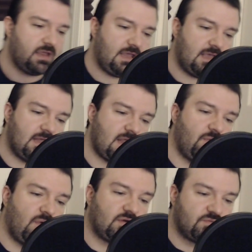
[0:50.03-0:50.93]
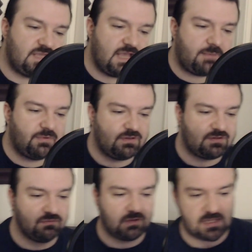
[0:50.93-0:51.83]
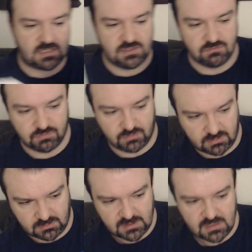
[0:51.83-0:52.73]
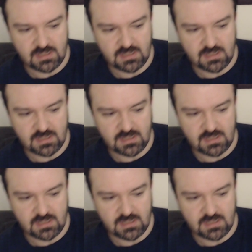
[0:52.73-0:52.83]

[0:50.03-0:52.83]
And I want to recap it with you like usual.